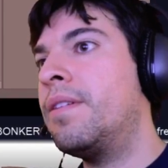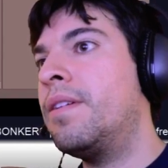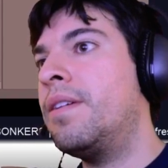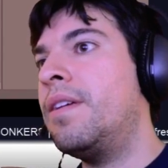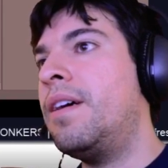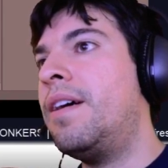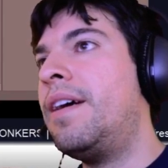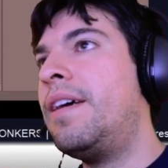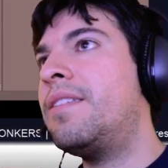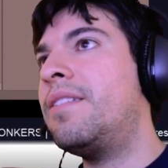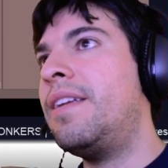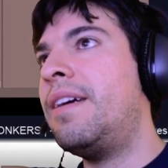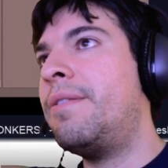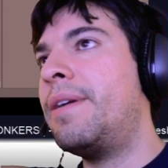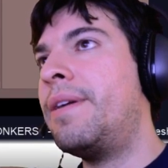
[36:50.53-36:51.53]
Alright, so
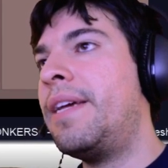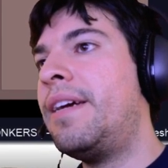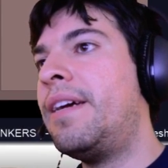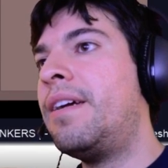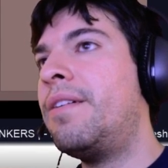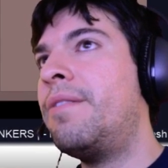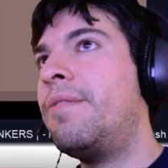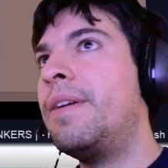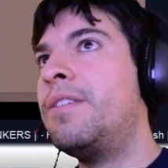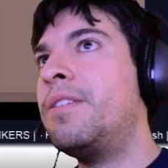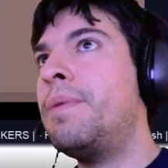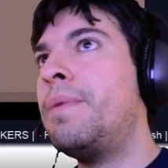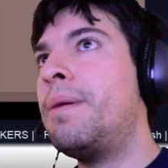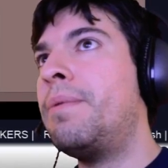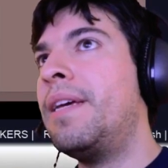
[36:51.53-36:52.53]
now we're here. We should
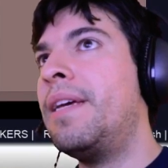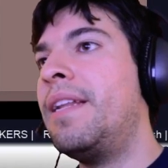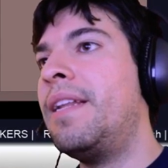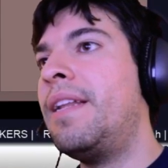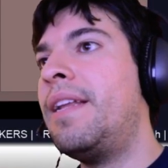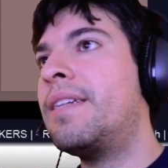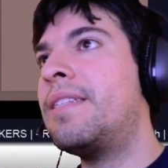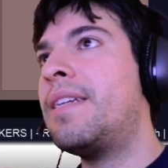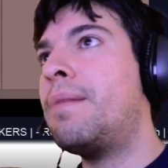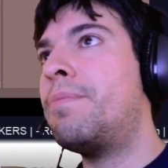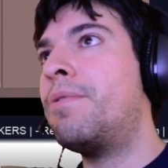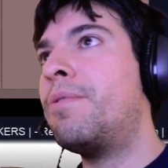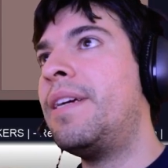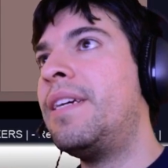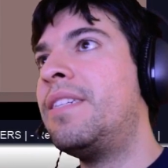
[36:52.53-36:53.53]
be able to hit next
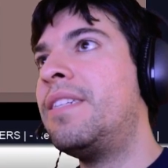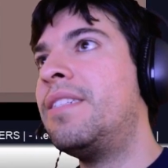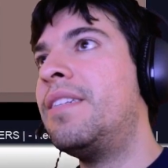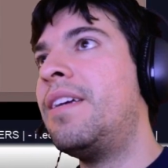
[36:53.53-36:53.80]
operation,